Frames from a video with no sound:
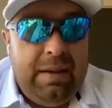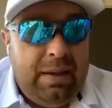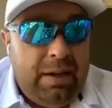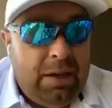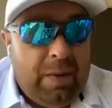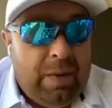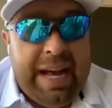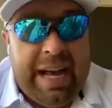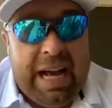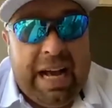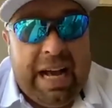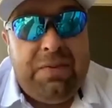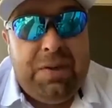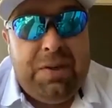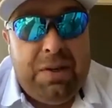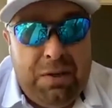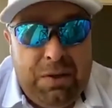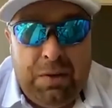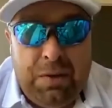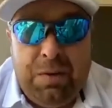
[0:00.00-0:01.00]
You have
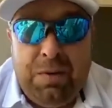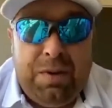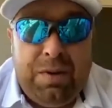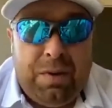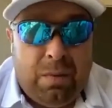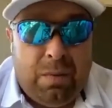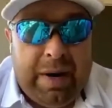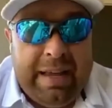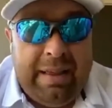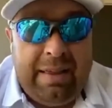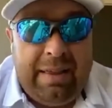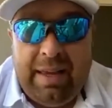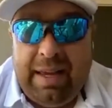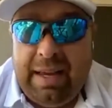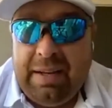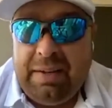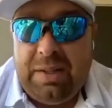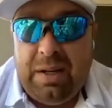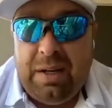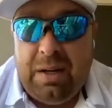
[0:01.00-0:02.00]
to do the right
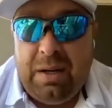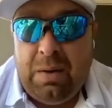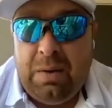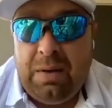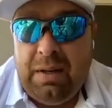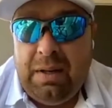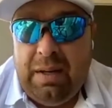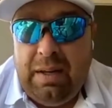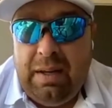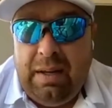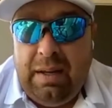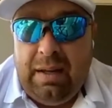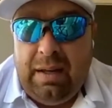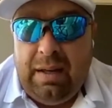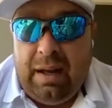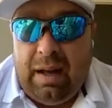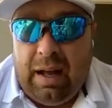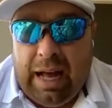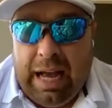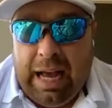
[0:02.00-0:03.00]
thing. So
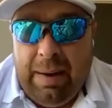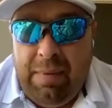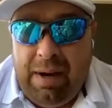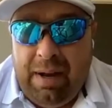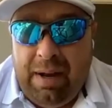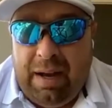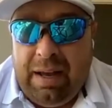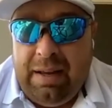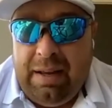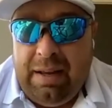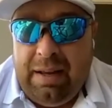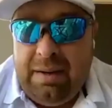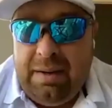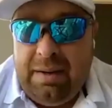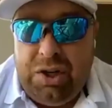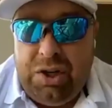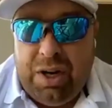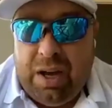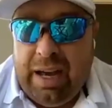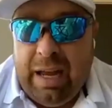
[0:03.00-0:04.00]
I'm not
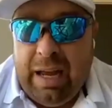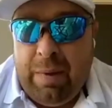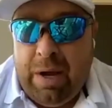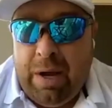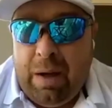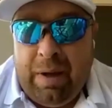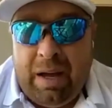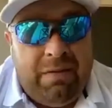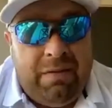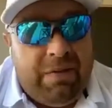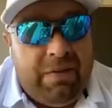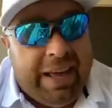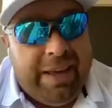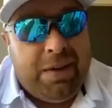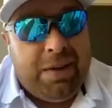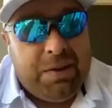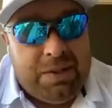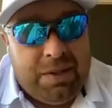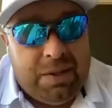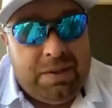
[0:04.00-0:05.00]
shy about my
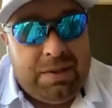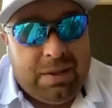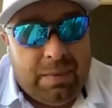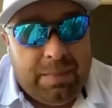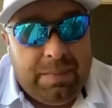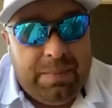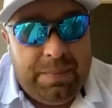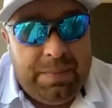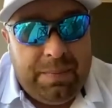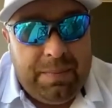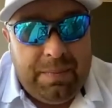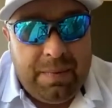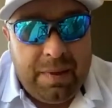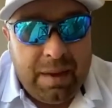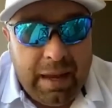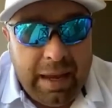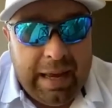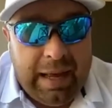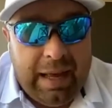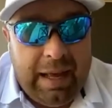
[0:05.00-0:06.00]
value system
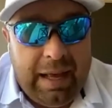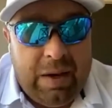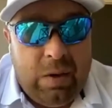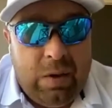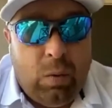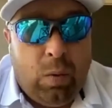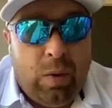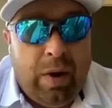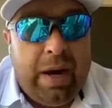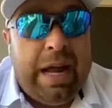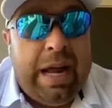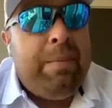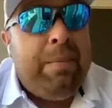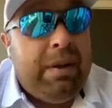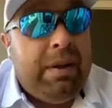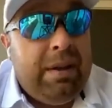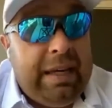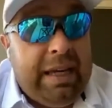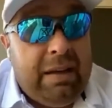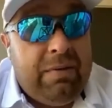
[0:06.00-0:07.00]
and what I
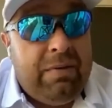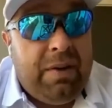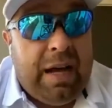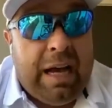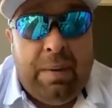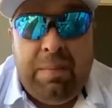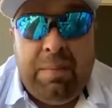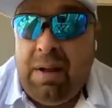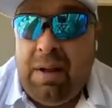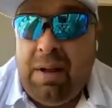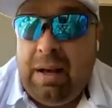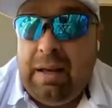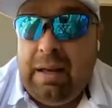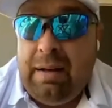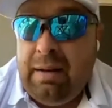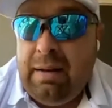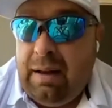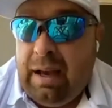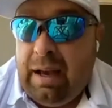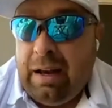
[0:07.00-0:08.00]
believe. I
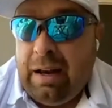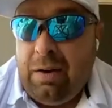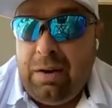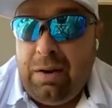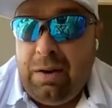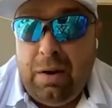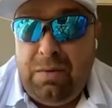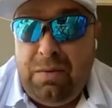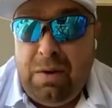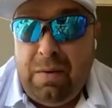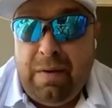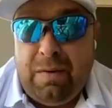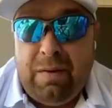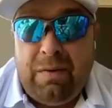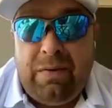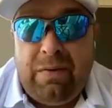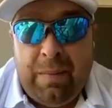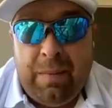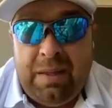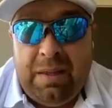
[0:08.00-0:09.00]
don't know if you ever
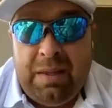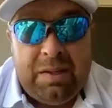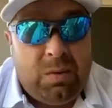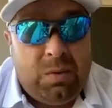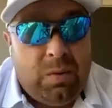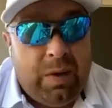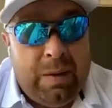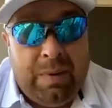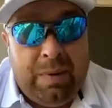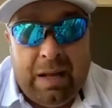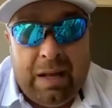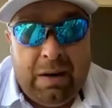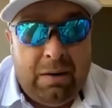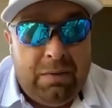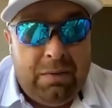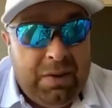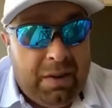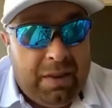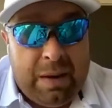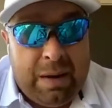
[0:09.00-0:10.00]
found me this way, but I
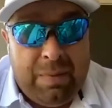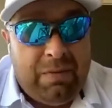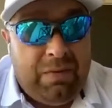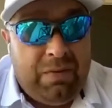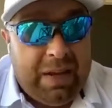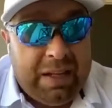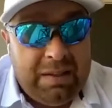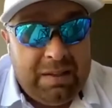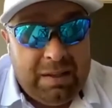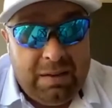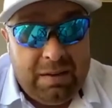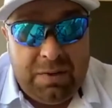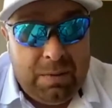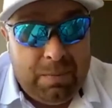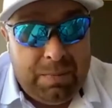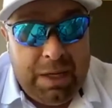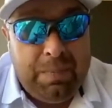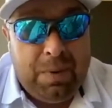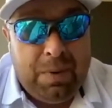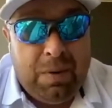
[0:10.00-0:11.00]
don't feel that I'm offensive to
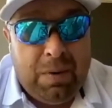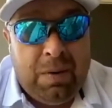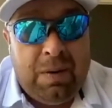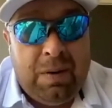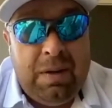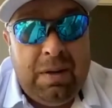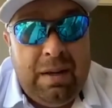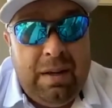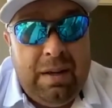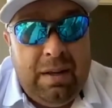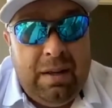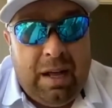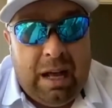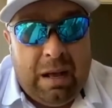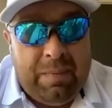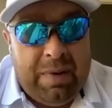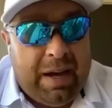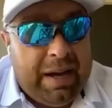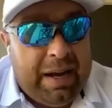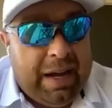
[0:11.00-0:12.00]
people.
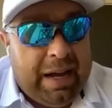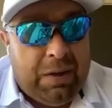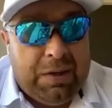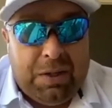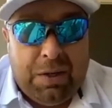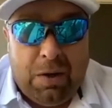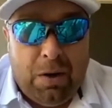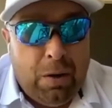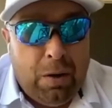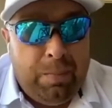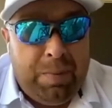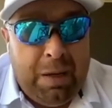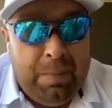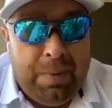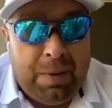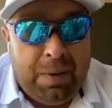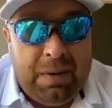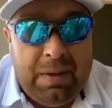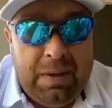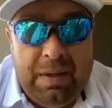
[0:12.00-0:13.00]
I'm not out to hurt
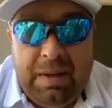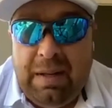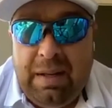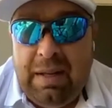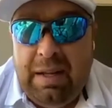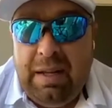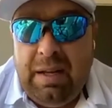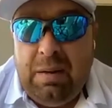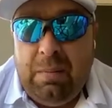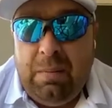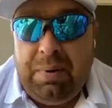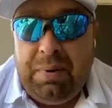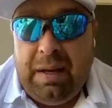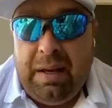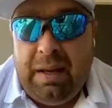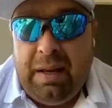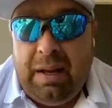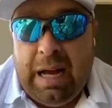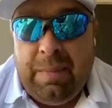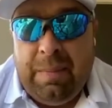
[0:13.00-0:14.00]
people,
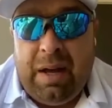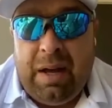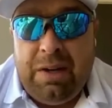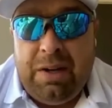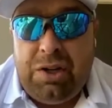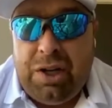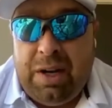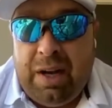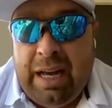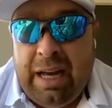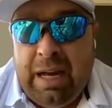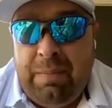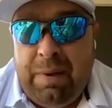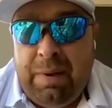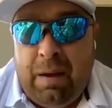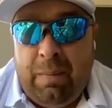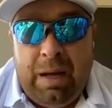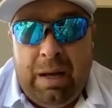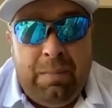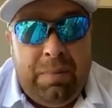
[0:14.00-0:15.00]
but I'm not shy
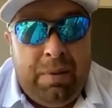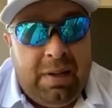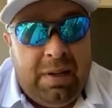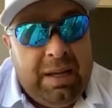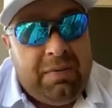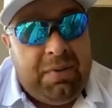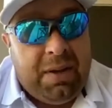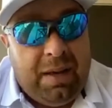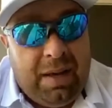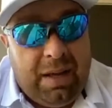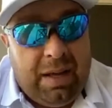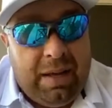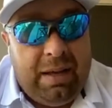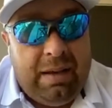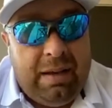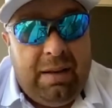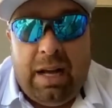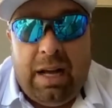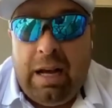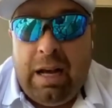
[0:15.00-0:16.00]
about my belief in
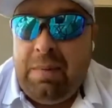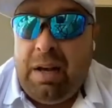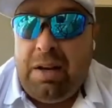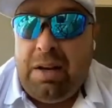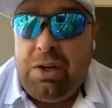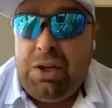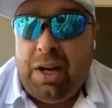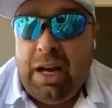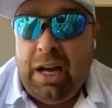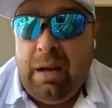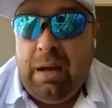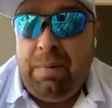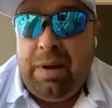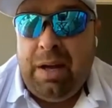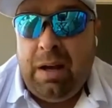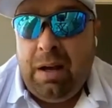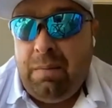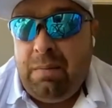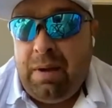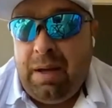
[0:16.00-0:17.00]
God. I'm not shy
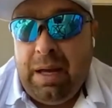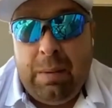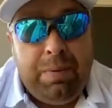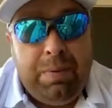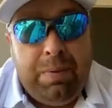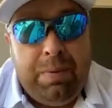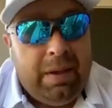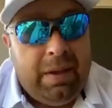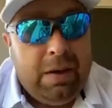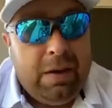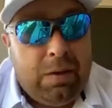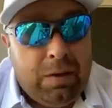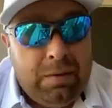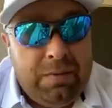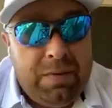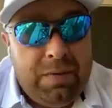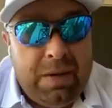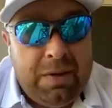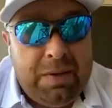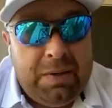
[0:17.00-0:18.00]
about my political
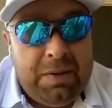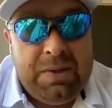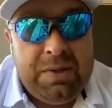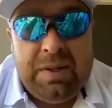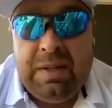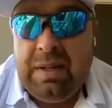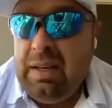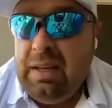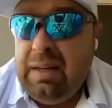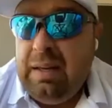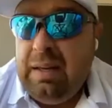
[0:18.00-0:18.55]
views.